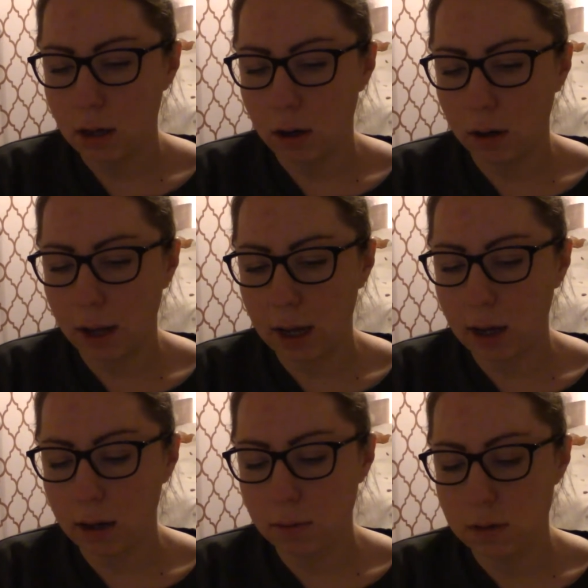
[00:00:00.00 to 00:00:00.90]
or like
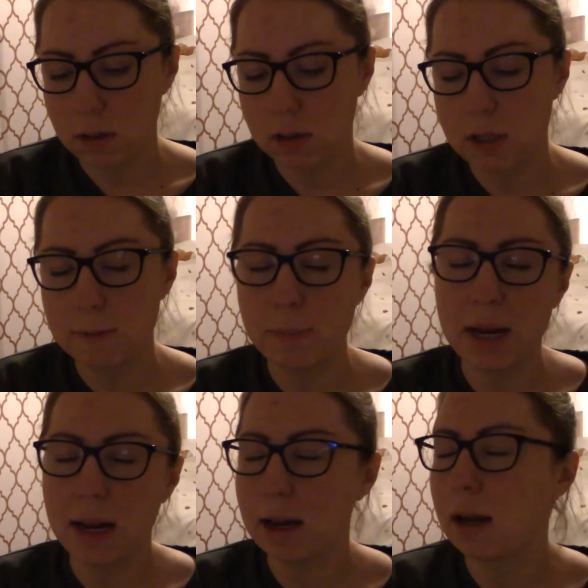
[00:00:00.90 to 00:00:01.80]
I was
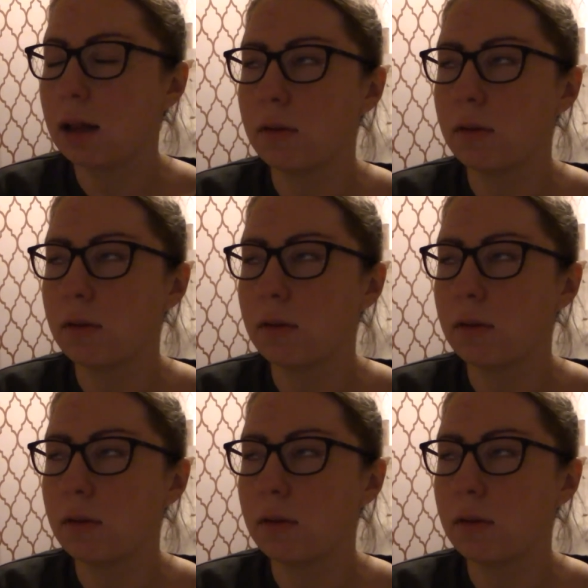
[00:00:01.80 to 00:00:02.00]
spinning,